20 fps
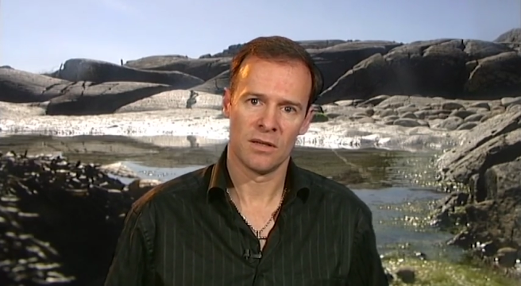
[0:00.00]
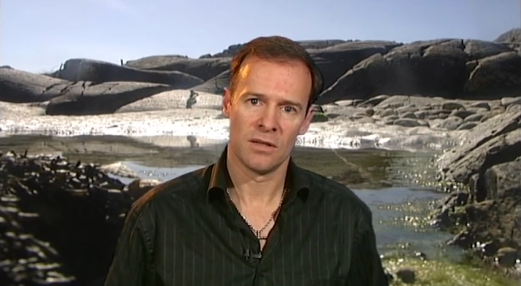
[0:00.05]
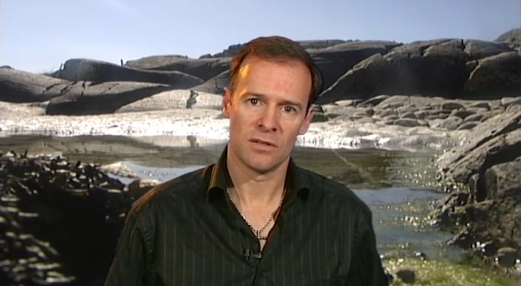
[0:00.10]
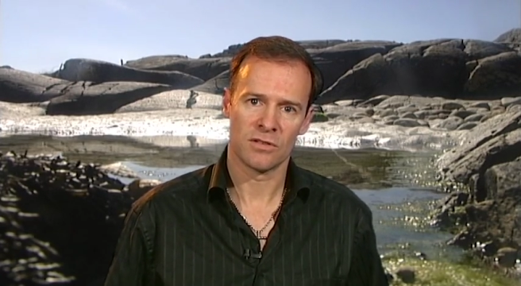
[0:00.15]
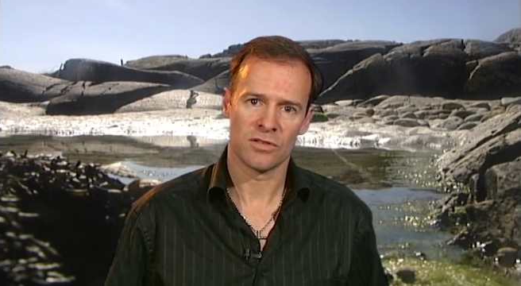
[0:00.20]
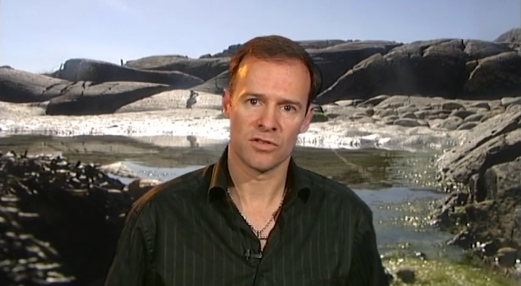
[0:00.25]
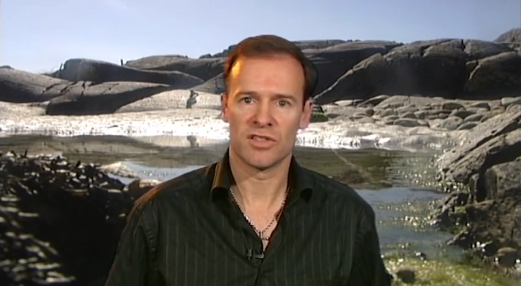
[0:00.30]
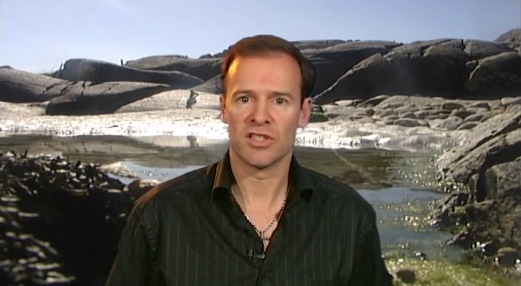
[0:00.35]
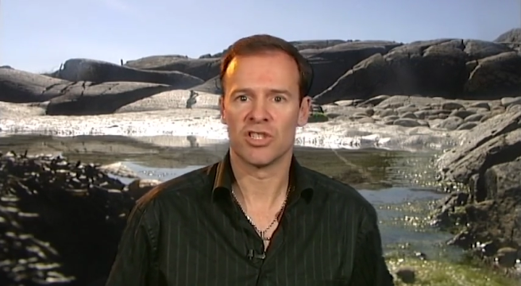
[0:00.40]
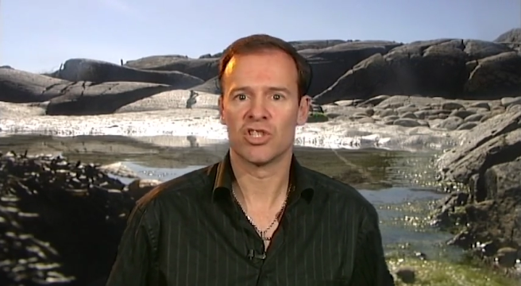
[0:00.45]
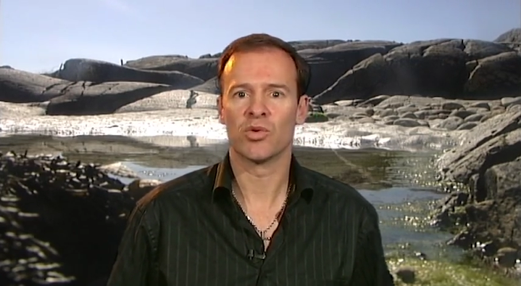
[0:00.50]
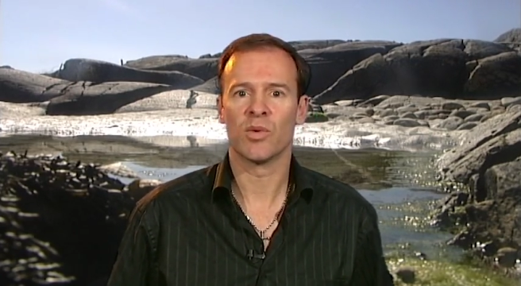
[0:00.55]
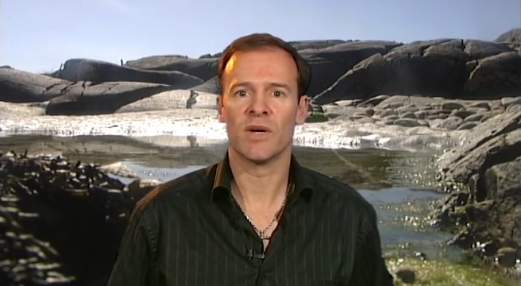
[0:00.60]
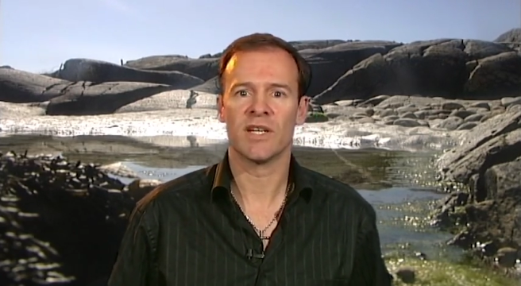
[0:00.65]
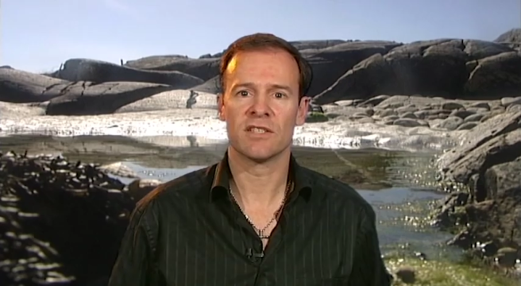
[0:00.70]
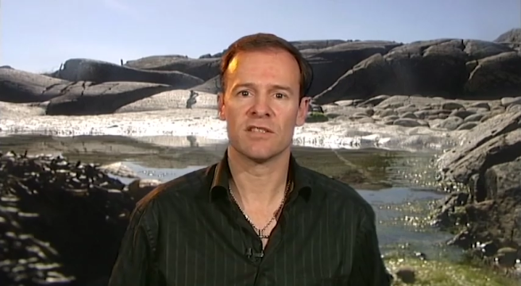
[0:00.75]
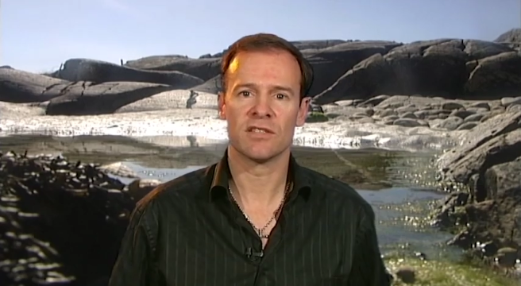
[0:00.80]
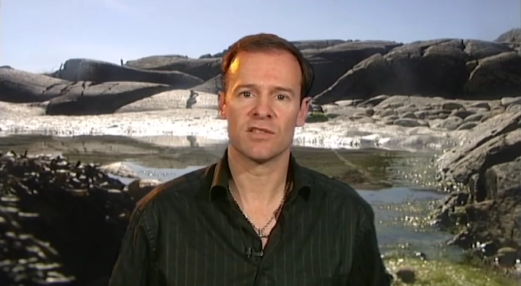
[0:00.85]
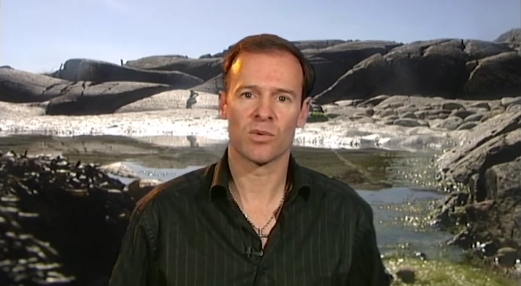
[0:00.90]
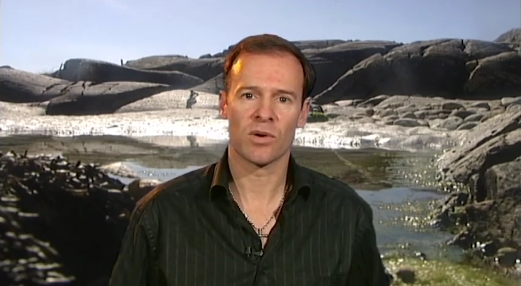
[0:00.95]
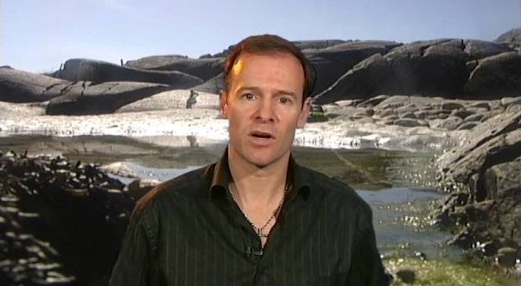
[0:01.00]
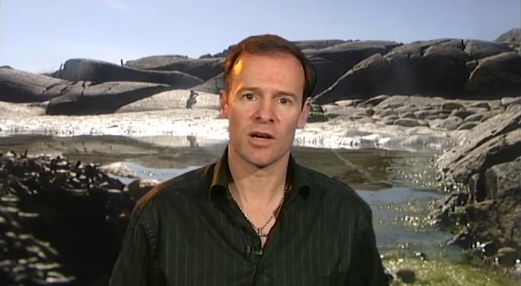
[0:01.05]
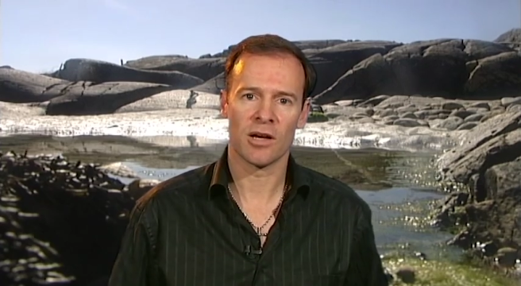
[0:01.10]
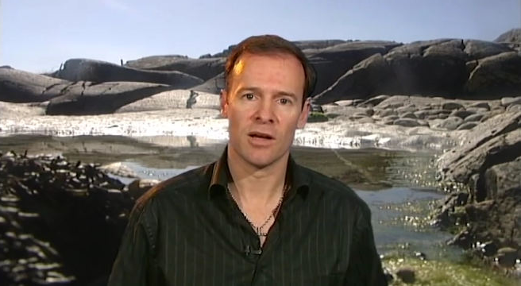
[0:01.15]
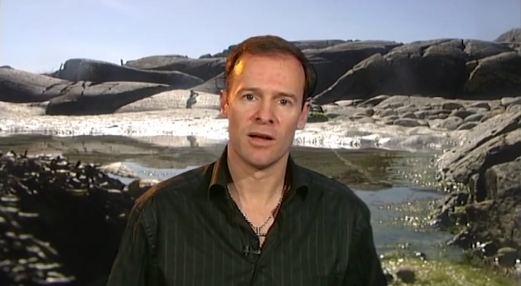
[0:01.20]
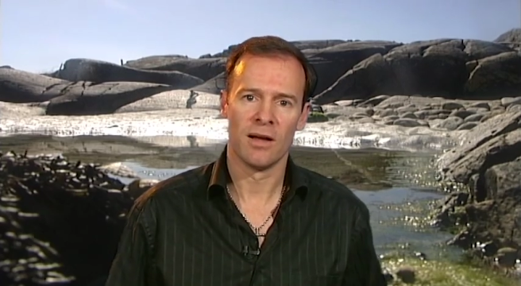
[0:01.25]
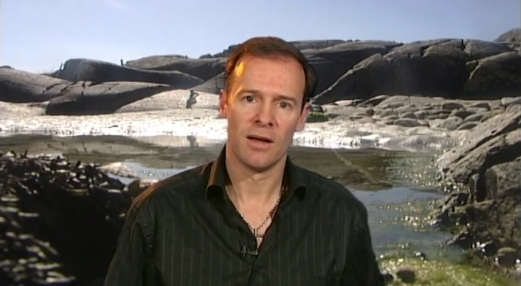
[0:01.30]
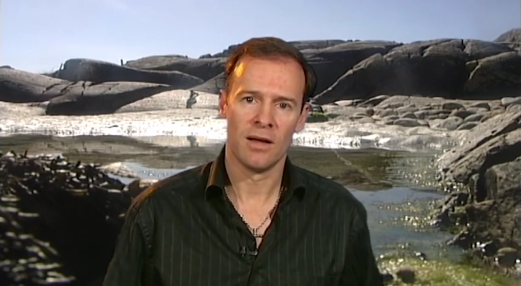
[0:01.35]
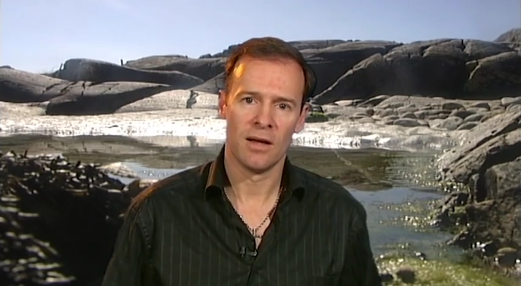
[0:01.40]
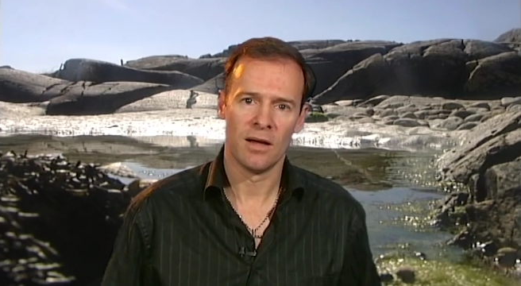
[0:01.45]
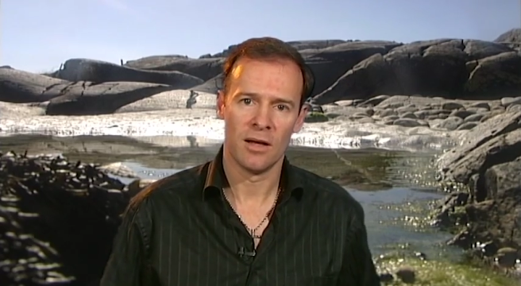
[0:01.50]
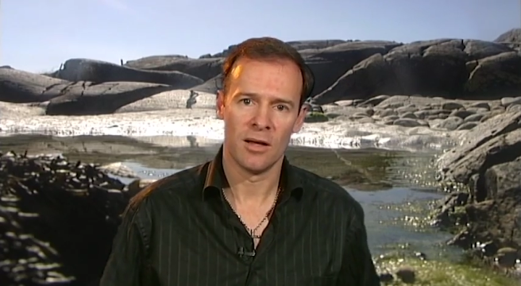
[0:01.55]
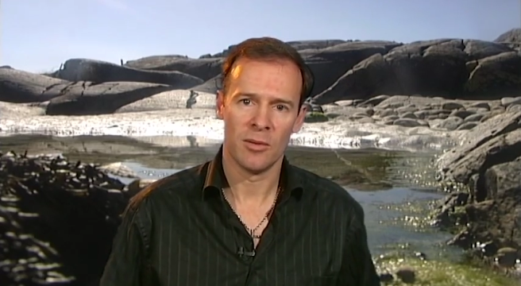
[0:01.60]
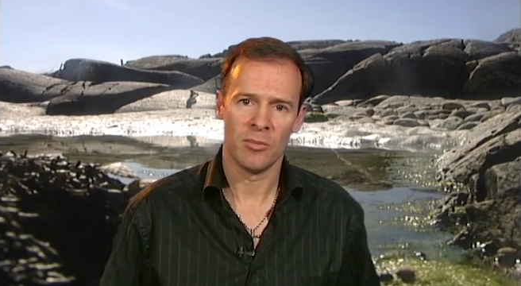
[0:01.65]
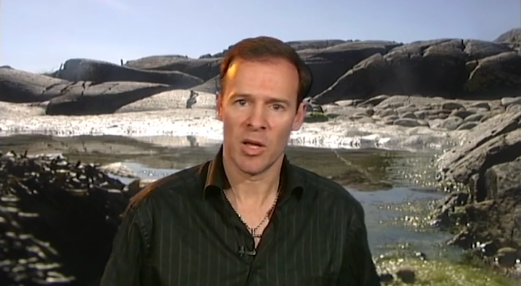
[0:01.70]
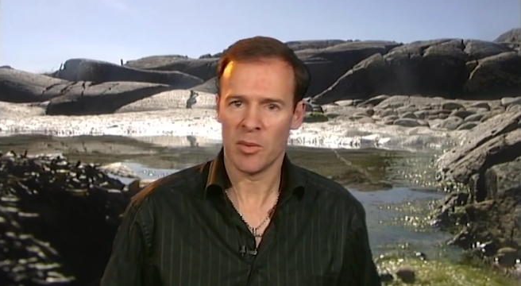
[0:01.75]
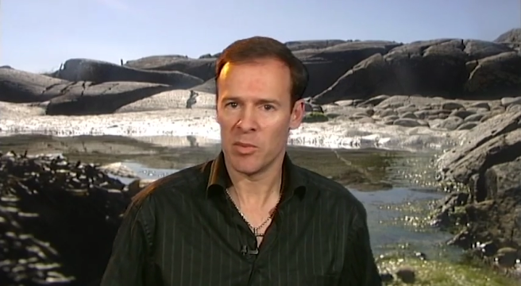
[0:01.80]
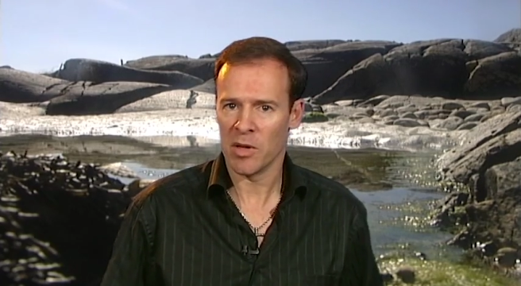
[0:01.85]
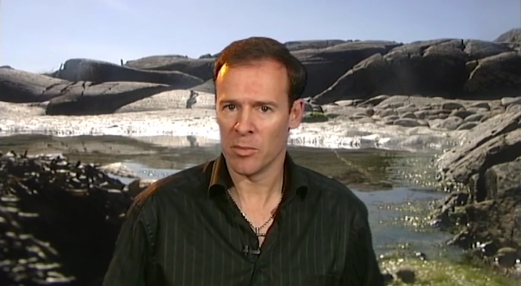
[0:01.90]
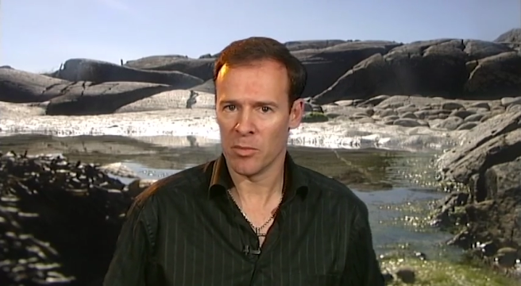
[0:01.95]
So situations where
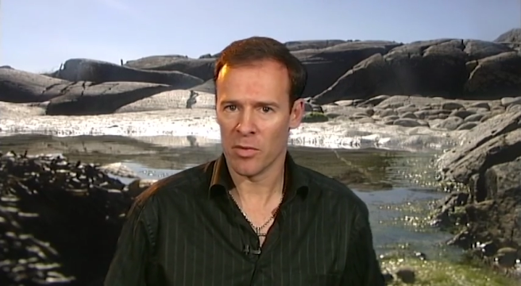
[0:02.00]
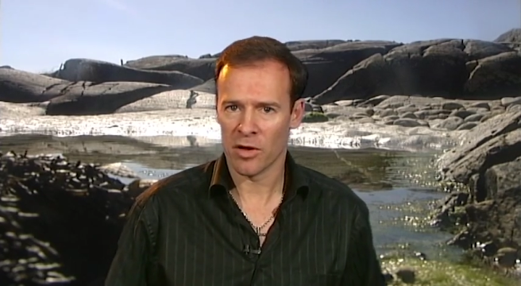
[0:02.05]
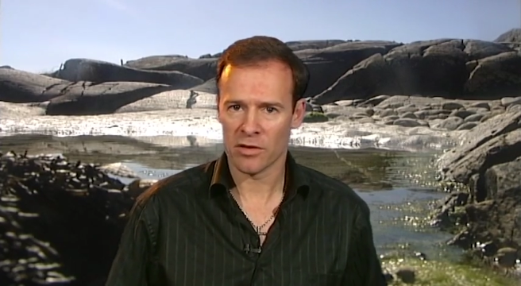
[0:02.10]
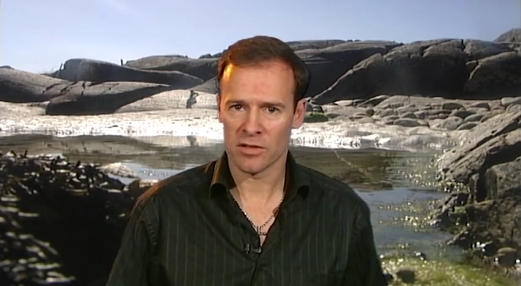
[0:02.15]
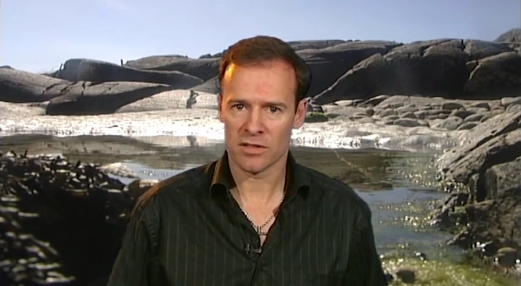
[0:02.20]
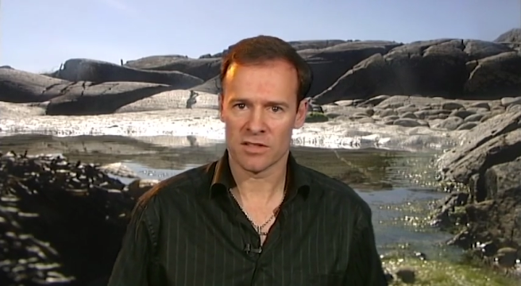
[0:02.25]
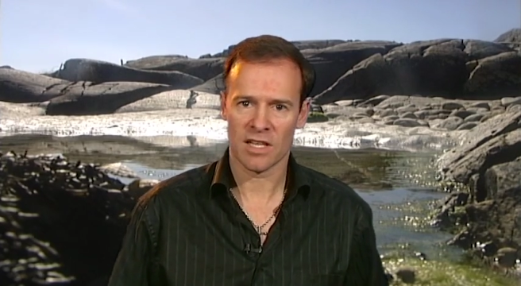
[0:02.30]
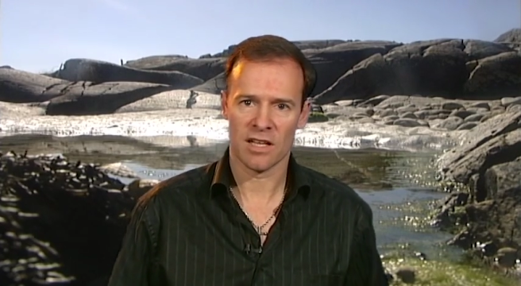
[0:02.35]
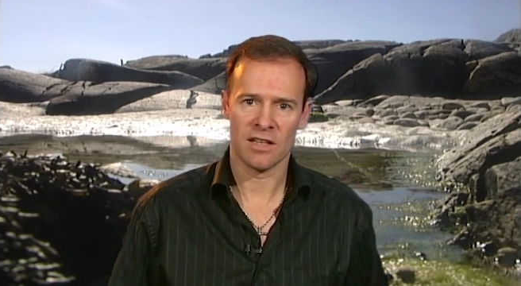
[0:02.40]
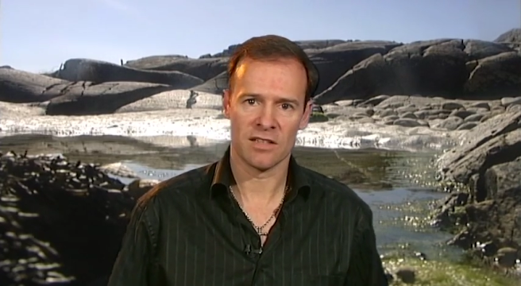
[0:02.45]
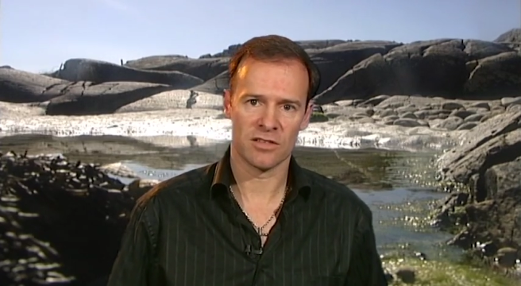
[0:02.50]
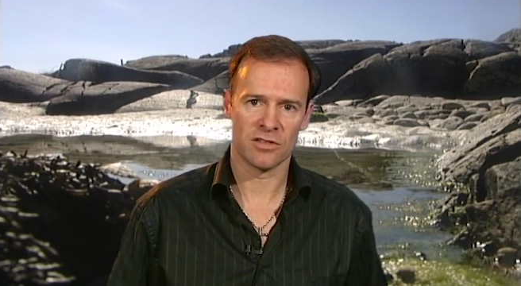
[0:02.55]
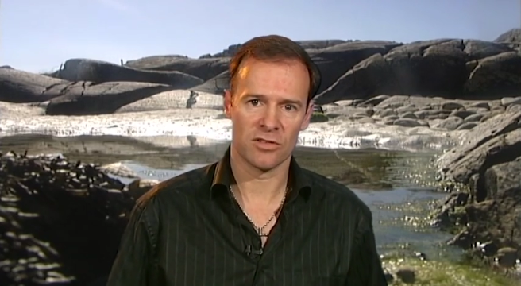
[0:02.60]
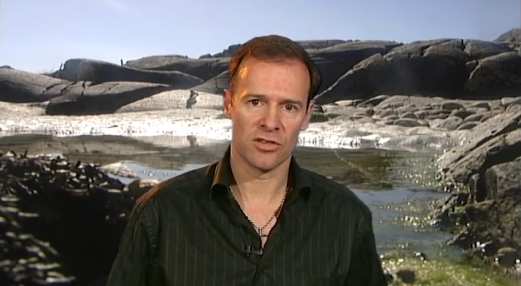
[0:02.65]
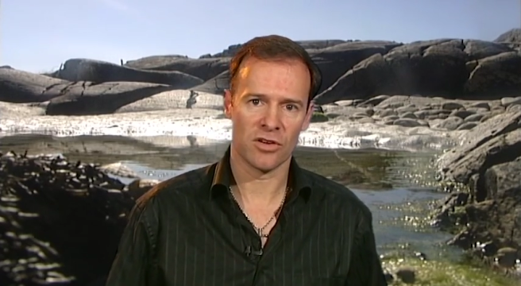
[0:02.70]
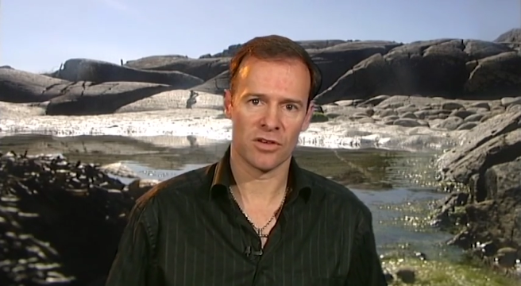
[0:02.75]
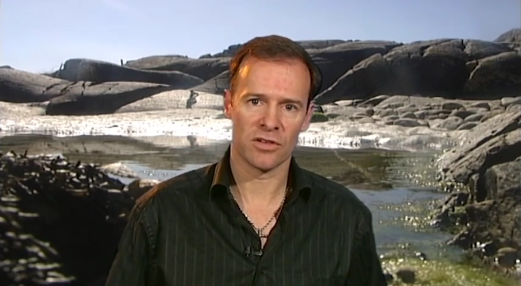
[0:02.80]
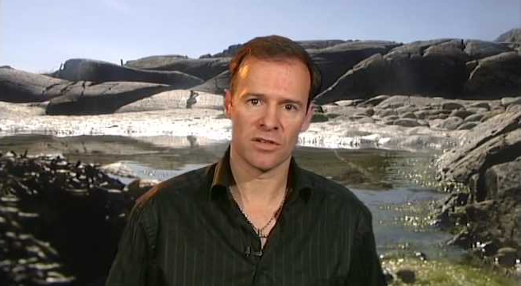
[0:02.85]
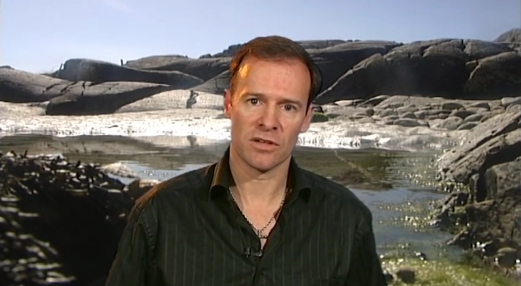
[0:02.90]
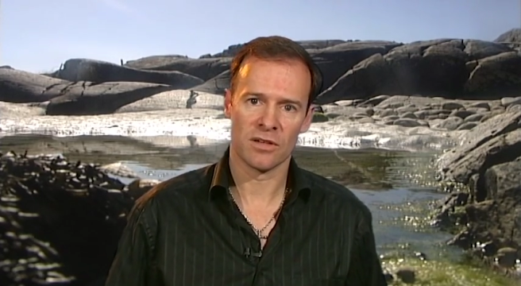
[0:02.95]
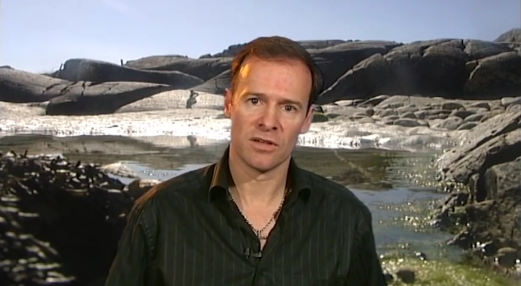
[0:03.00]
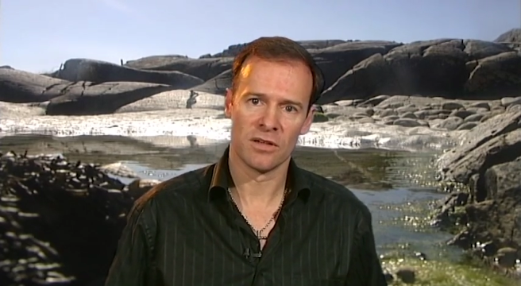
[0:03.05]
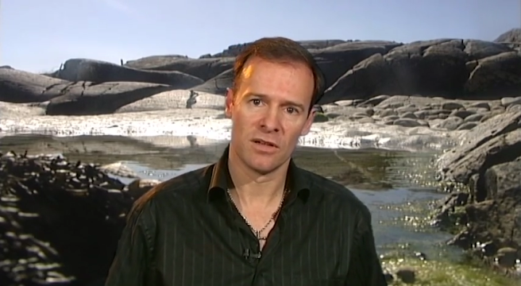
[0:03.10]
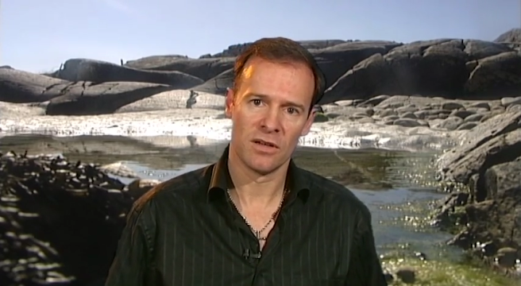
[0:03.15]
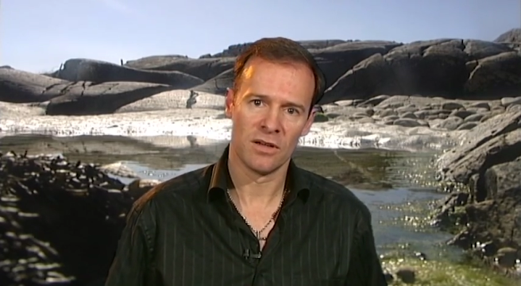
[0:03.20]
maybe a mother tells their daughter,